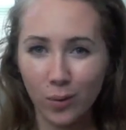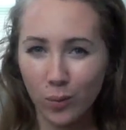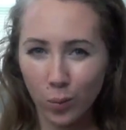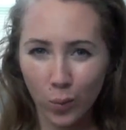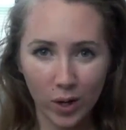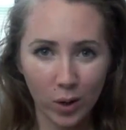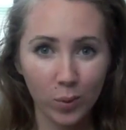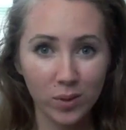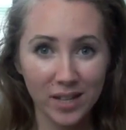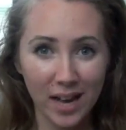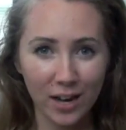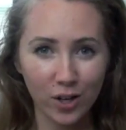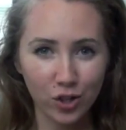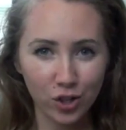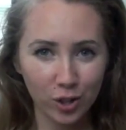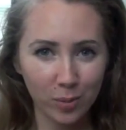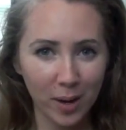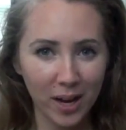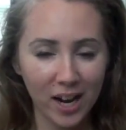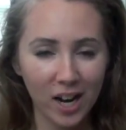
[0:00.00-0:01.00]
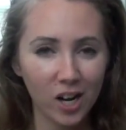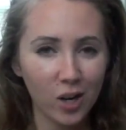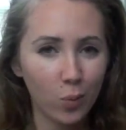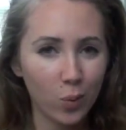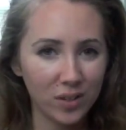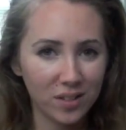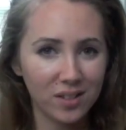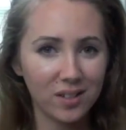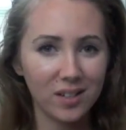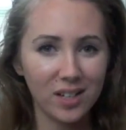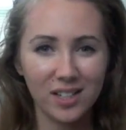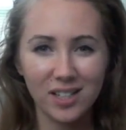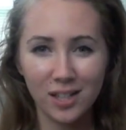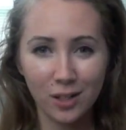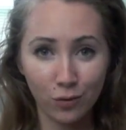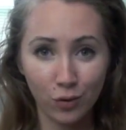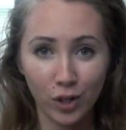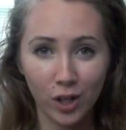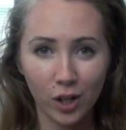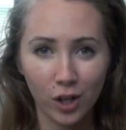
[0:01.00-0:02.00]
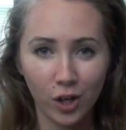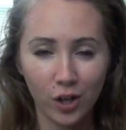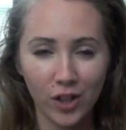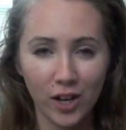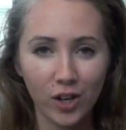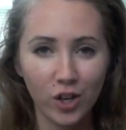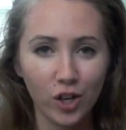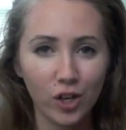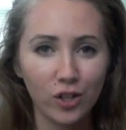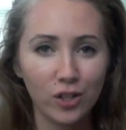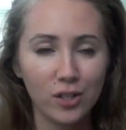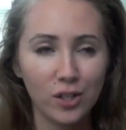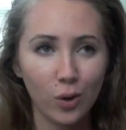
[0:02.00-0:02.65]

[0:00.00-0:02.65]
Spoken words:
when it was actually my hair, it didn't really look that good.